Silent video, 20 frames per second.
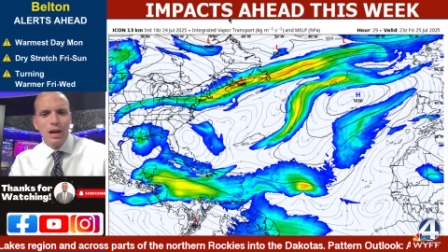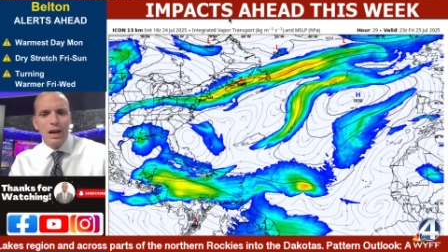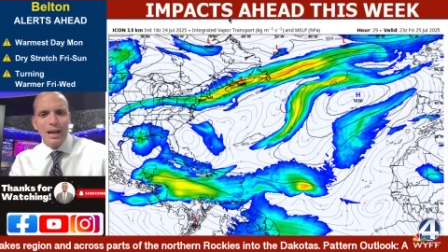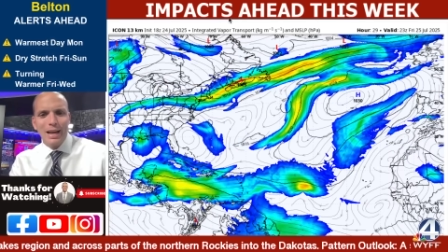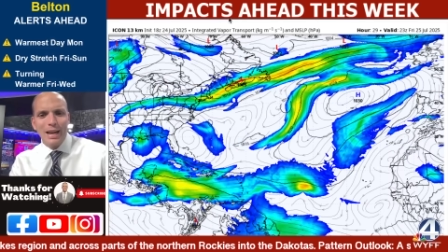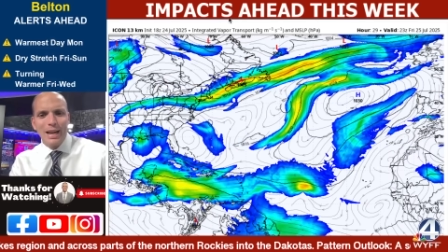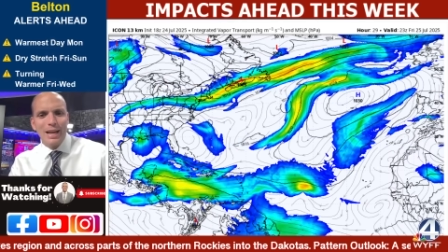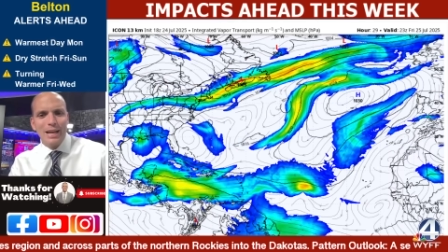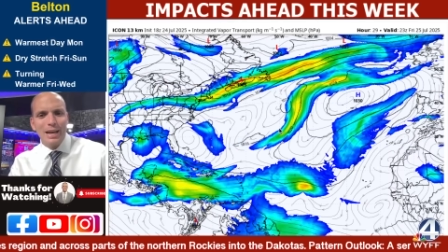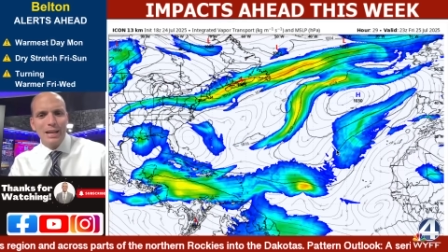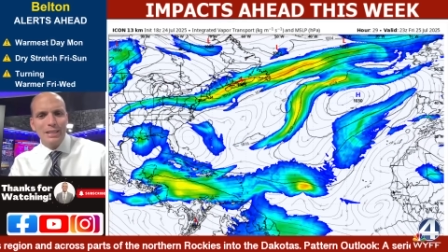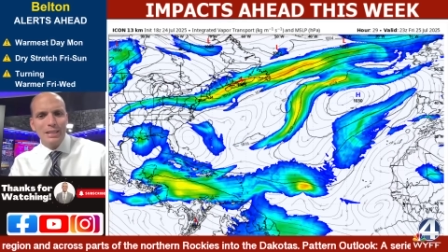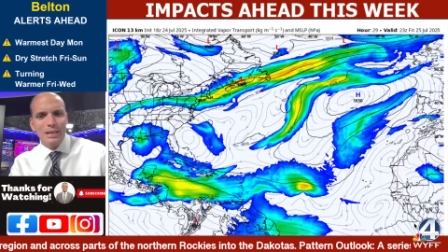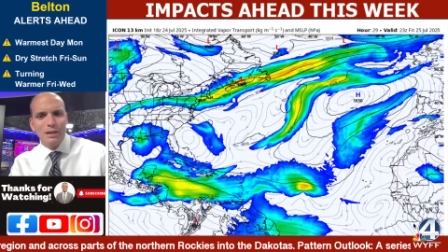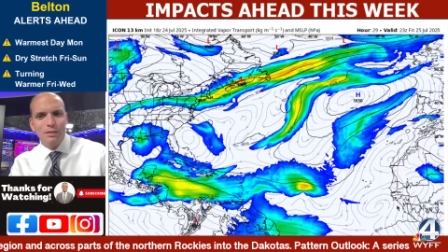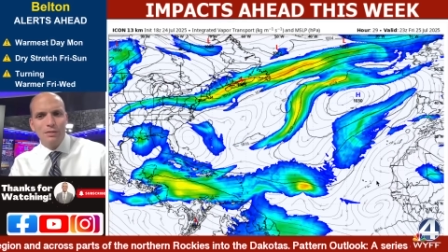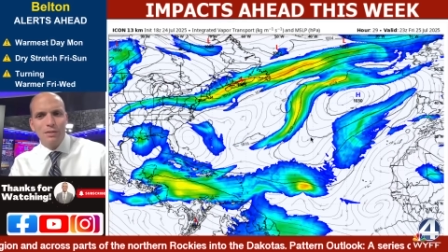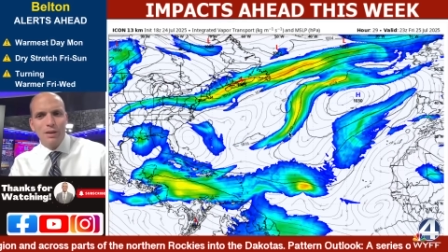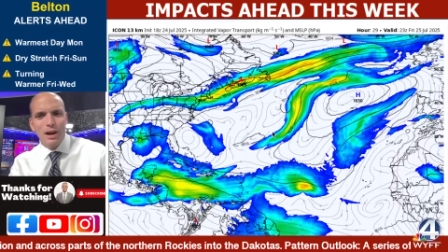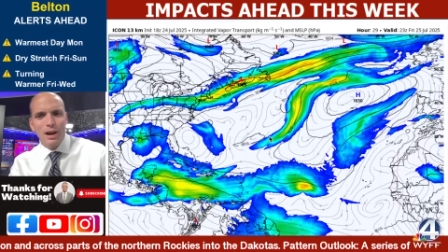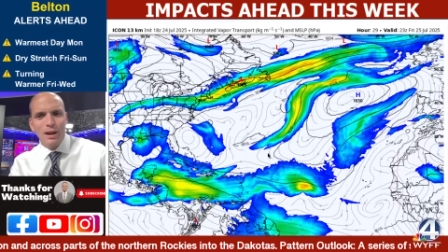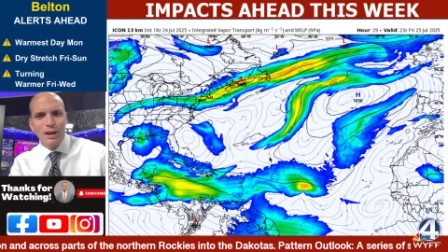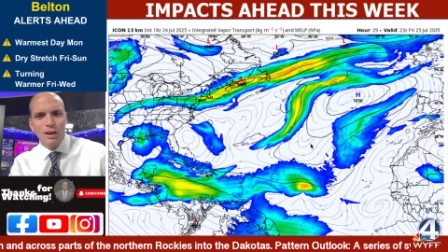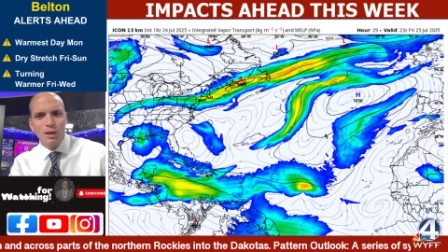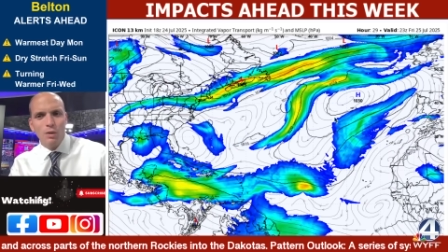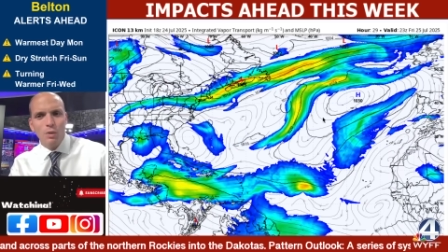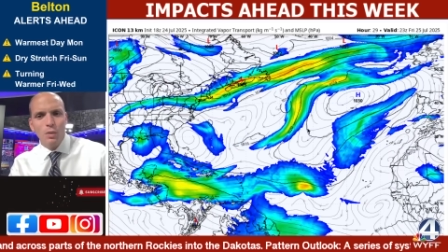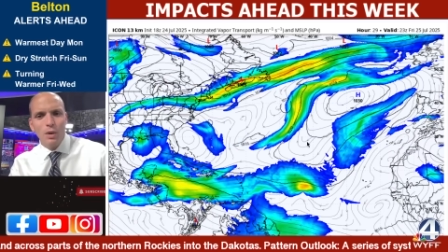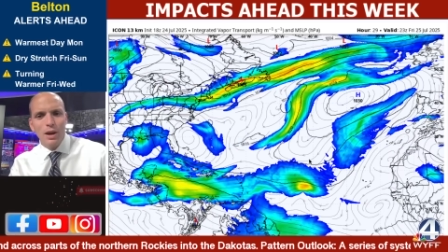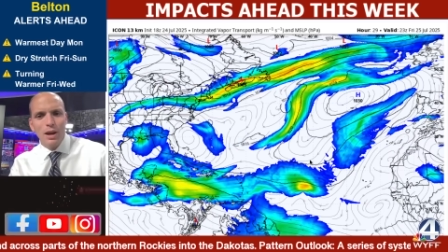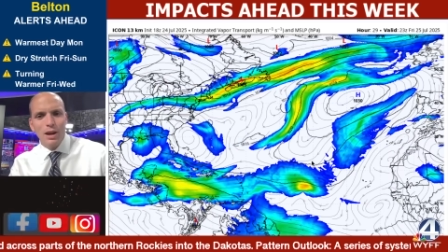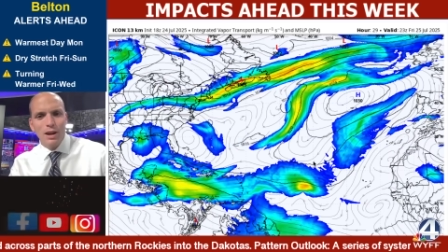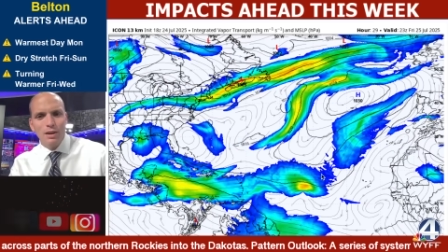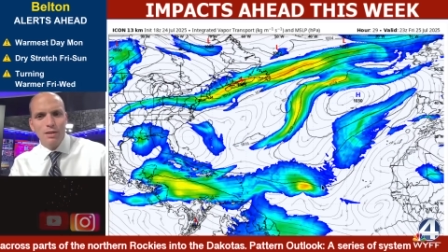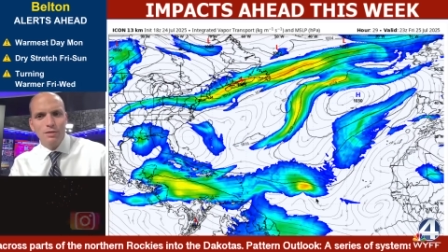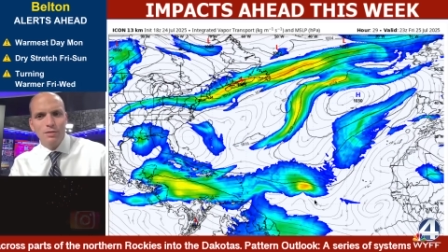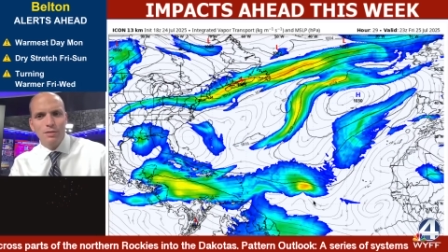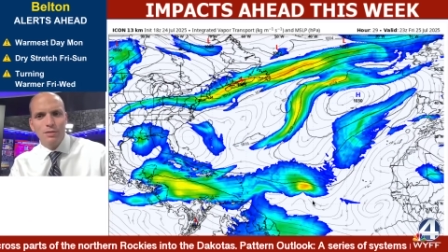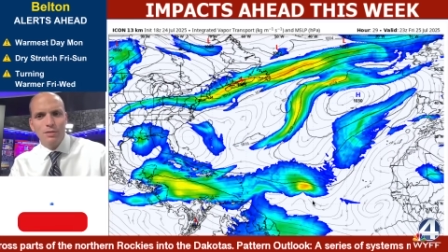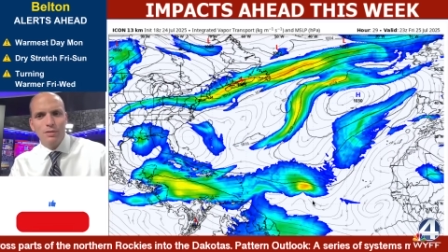again, identifying our
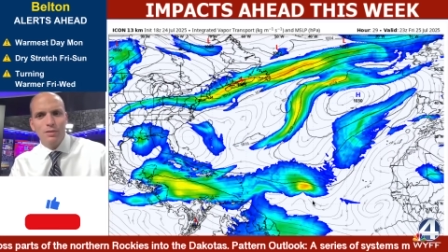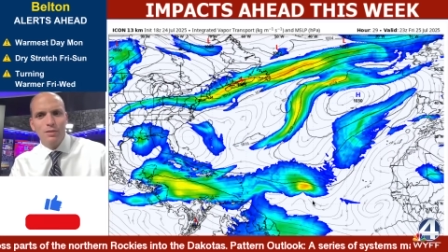wave.